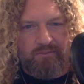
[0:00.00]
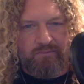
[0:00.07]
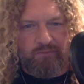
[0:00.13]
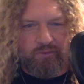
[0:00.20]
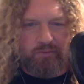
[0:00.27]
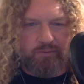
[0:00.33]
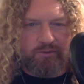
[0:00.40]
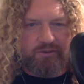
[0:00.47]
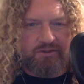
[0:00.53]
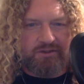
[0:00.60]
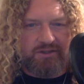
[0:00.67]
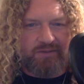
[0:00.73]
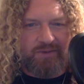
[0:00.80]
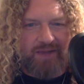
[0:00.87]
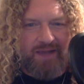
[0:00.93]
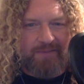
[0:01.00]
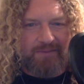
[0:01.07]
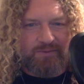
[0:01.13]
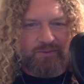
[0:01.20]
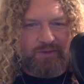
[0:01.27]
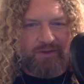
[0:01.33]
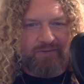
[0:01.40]
well, we'll just see what happens
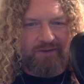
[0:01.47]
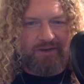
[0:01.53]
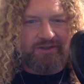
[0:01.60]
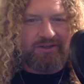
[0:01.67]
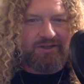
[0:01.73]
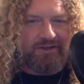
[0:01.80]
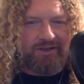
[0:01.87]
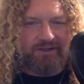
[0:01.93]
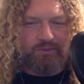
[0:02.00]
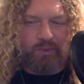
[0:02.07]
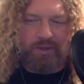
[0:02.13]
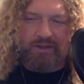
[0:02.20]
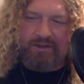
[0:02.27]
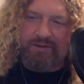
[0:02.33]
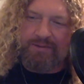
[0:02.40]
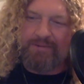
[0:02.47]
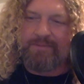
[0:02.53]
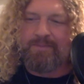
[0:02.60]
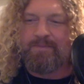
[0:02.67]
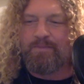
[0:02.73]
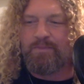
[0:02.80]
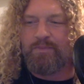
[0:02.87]
when I read it to you next week.
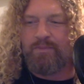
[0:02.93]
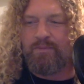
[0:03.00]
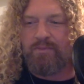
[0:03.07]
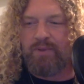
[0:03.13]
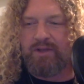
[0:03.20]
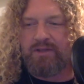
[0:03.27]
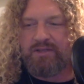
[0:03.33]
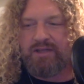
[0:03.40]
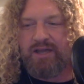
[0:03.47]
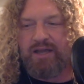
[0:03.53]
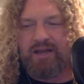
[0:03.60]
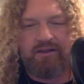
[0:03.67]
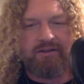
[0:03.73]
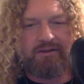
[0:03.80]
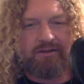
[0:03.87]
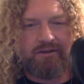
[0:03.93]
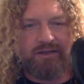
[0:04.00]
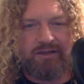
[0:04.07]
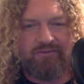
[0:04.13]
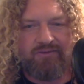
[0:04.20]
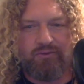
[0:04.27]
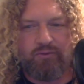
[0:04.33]
But it's kind of
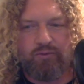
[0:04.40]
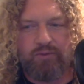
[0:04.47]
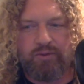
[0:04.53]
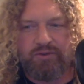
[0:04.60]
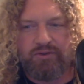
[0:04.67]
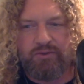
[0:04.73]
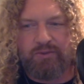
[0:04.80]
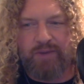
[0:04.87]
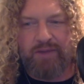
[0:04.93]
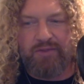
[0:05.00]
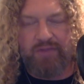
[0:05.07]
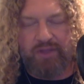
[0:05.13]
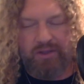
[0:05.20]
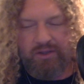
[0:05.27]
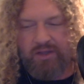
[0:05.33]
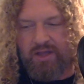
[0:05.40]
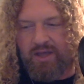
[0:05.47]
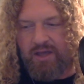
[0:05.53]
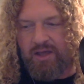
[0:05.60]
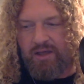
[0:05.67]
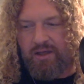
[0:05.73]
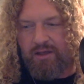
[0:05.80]
kind of a cool one too, I think.
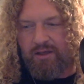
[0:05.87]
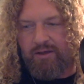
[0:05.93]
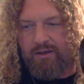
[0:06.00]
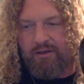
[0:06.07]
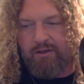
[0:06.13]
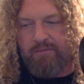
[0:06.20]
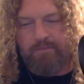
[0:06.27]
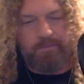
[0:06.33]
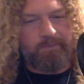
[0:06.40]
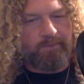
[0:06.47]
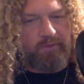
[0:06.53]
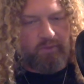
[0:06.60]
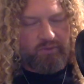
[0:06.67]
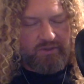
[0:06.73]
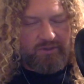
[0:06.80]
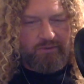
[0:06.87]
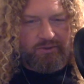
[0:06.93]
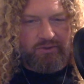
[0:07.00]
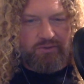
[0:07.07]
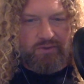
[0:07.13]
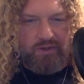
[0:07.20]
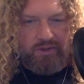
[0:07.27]
Um, we'll see what
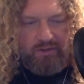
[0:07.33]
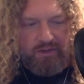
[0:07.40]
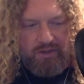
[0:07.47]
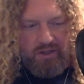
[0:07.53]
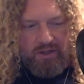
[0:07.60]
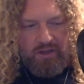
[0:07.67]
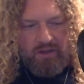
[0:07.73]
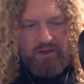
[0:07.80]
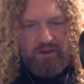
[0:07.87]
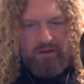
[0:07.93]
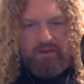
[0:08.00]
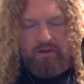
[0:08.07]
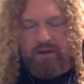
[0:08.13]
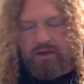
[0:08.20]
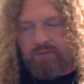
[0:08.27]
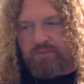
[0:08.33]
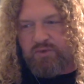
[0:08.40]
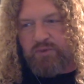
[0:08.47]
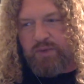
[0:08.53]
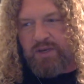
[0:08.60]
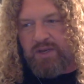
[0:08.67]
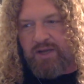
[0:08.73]
you think. Uh,
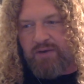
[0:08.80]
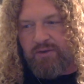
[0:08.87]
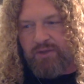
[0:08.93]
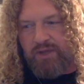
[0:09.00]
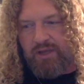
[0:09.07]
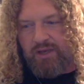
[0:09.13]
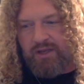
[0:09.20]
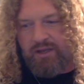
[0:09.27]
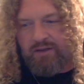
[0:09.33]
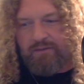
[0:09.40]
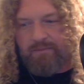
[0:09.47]
between now and then,